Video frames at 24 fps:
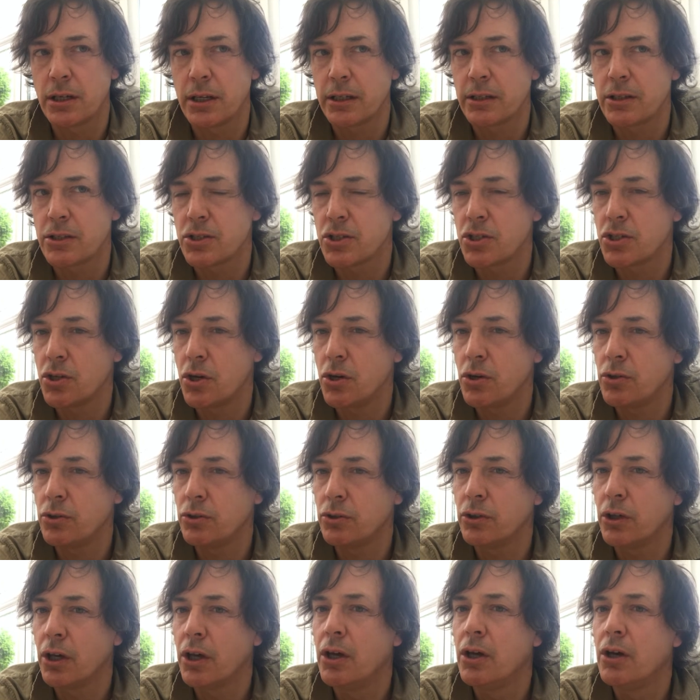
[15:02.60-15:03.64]
like the
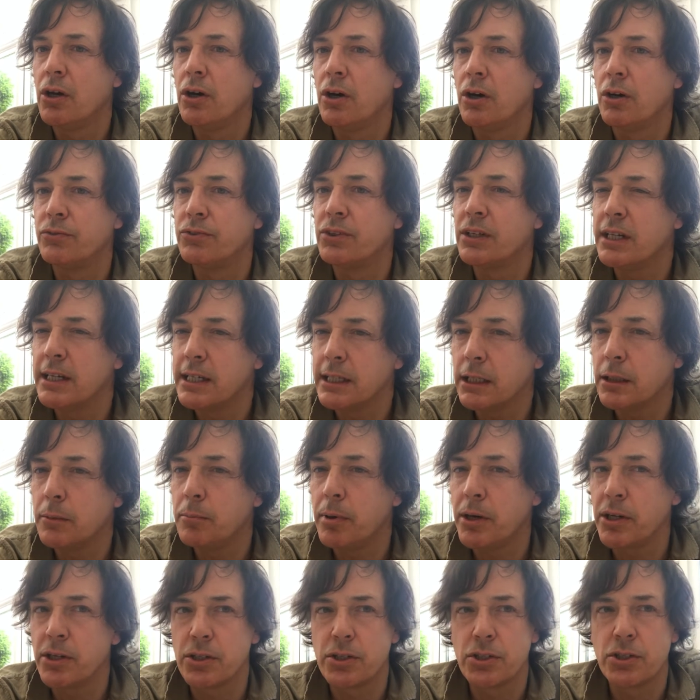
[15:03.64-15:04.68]
song of the little
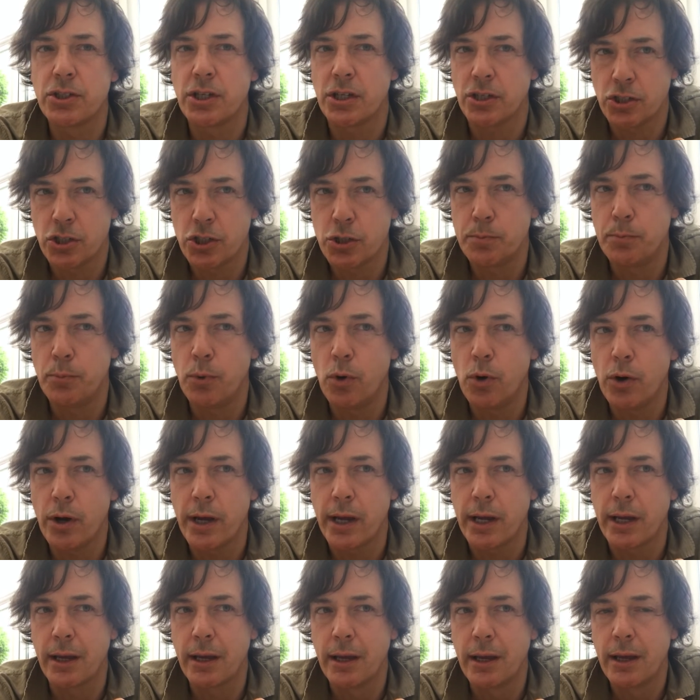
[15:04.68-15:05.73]
but Dutch
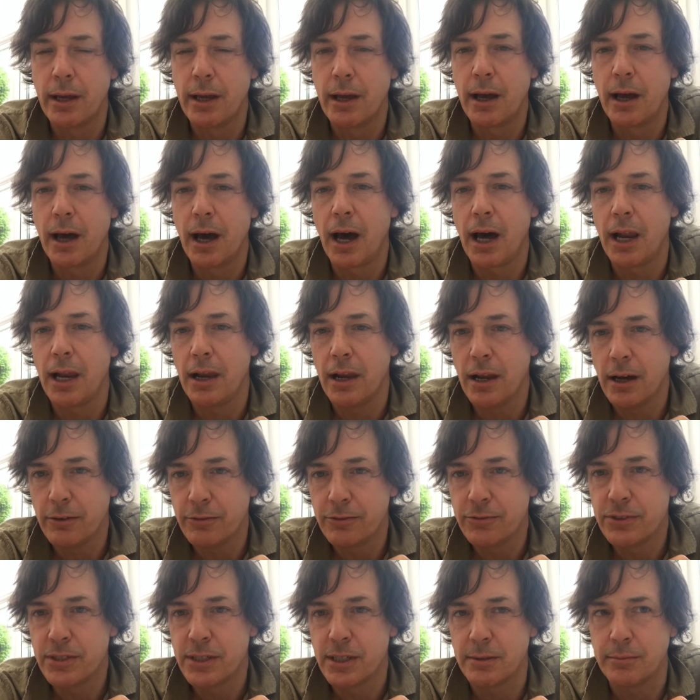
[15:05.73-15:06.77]
boy I
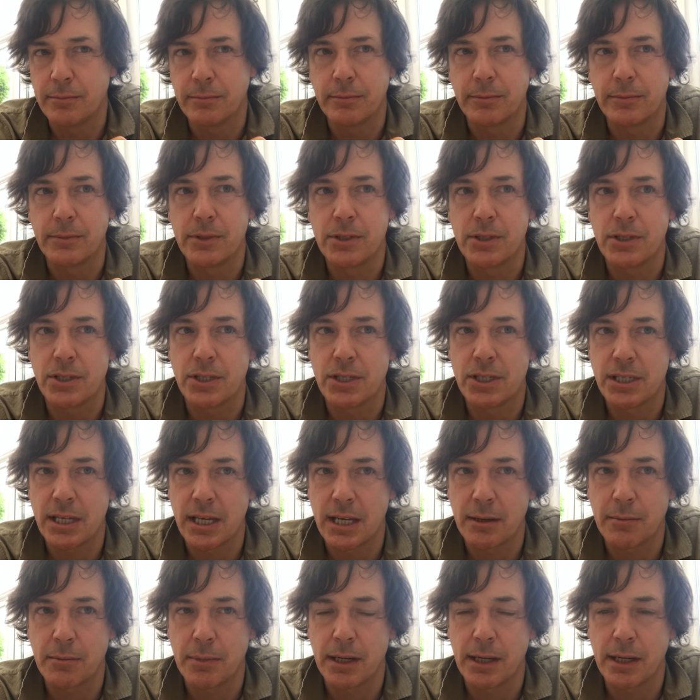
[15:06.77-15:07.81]
loved him to
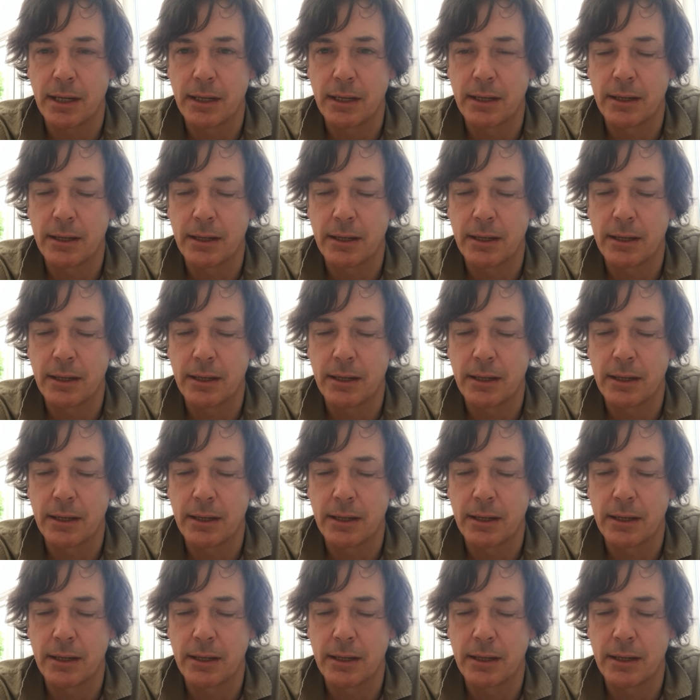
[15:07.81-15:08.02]
sing me.